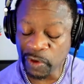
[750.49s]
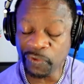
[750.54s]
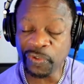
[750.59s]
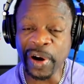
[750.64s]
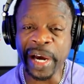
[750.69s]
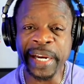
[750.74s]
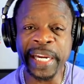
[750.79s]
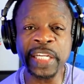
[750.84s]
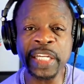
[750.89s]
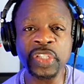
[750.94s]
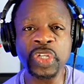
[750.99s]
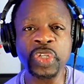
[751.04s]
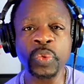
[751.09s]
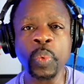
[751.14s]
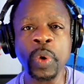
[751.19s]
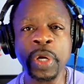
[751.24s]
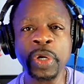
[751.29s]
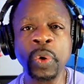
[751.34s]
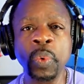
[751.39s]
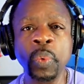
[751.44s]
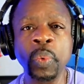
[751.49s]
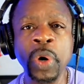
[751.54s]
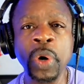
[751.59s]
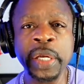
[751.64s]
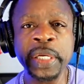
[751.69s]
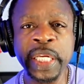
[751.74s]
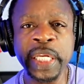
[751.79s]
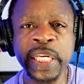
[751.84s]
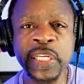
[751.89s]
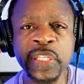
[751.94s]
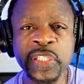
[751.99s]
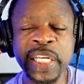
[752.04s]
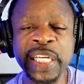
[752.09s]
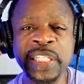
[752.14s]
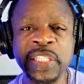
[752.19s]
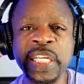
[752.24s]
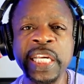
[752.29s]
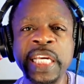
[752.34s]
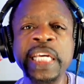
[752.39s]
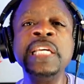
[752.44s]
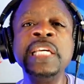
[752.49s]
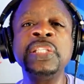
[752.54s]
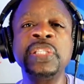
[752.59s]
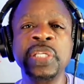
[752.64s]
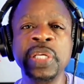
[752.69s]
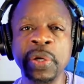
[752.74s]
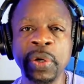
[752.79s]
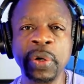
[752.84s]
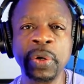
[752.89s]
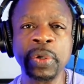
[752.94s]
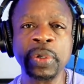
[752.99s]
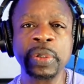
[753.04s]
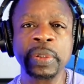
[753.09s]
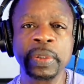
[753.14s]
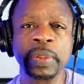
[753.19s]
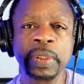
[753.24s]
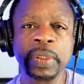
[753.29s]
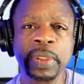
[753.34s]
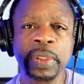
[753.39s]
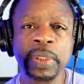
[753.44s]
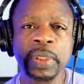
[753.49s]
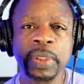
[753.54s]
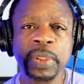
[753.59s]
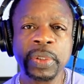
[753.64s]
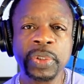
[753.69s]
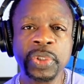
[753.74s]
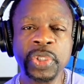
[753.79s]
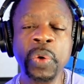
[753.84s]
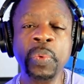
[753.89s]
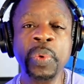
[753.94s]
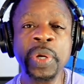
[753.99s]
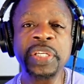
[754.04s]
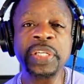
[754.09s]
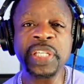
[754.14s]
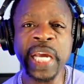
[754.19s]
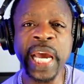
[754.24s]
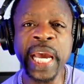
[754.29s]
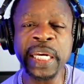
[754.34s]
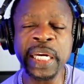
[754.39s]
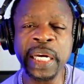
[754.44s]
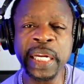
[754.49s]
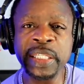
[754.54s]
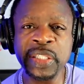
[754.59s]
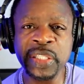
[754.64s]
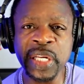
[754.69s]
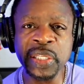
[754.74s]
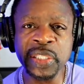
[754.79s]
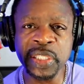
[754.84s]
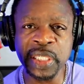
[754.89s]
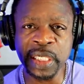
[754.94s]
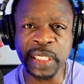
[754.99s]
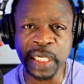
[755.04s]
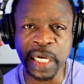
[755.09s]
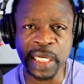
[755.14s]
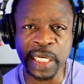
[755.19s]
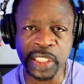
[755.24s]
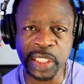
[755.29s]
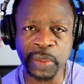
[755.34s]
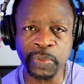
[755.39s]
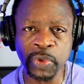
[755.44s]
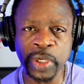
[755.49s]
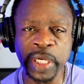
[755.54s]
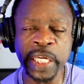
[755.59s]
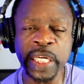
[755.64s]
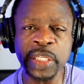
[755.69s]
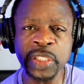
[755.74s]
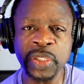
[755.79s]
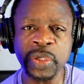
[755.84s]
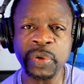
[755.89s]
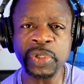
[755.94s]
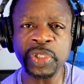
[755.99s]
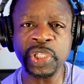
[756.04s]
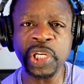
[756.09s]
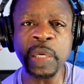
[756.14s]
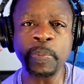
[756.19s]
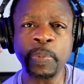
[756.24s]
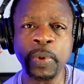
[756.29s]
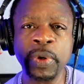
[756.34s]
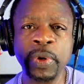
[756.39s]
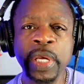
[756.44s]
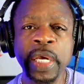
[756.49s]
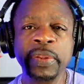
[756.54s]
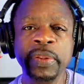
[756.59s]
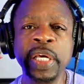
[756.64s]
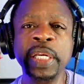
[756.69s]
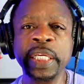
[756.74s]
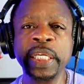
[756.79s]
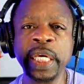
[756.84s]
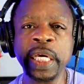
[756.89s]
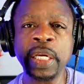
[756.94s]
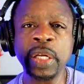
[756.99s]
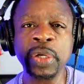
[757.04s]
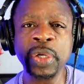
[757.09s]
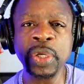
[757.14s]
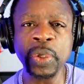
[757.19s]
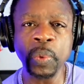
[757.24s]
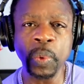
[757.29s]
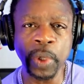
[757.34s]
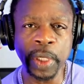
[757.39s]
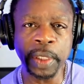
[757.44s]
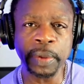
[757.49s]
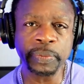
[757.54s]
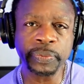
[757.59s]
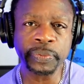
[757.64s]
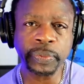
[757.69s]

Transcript: Finances 101 is it's easier to retain an existing customer, easier and cheaper than to get a new one.